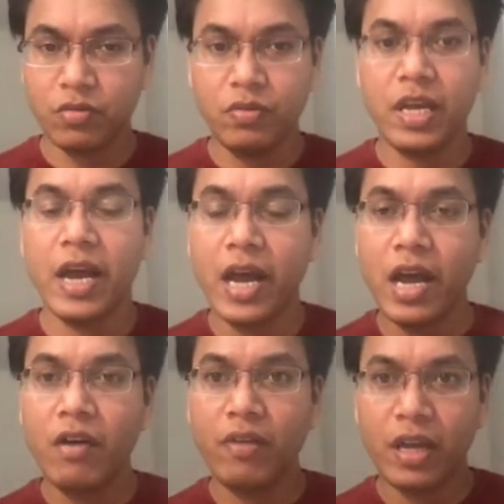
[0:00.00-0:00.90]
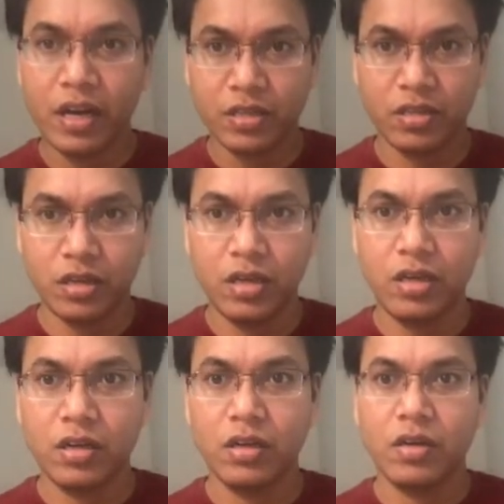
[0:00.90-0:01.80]
we have a result
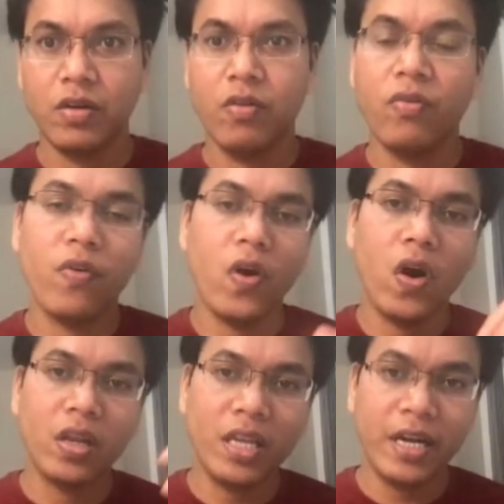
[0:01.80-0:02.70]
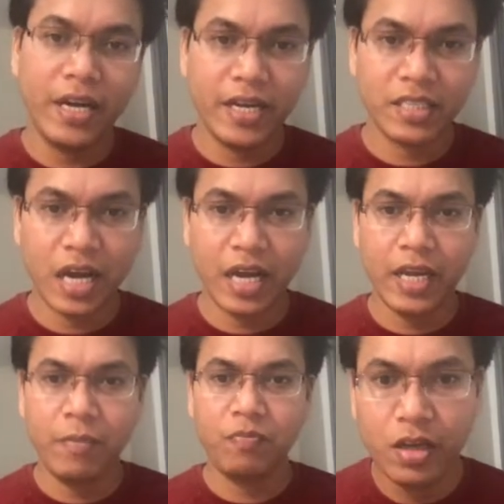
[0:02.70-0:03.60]
for the index I,